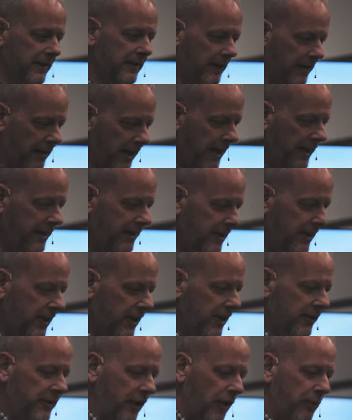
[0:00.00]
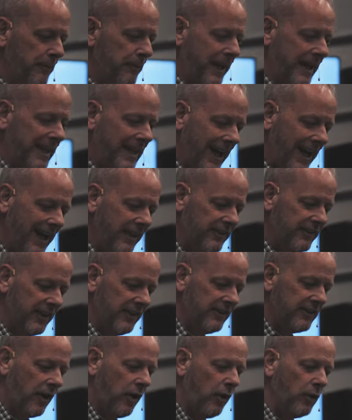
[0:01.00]
All right. So, because
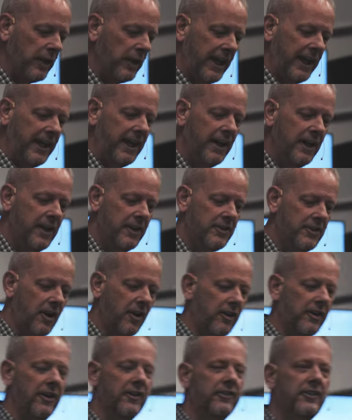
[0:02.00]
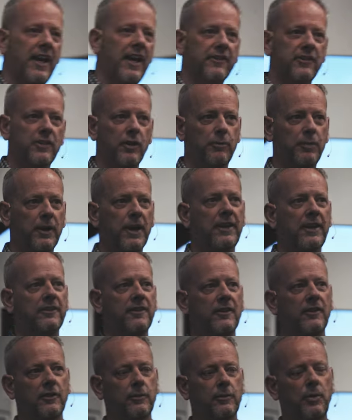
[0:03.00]
he's holy, darkness has no
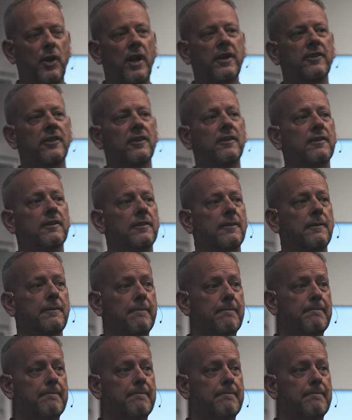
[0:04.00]
place in his presence.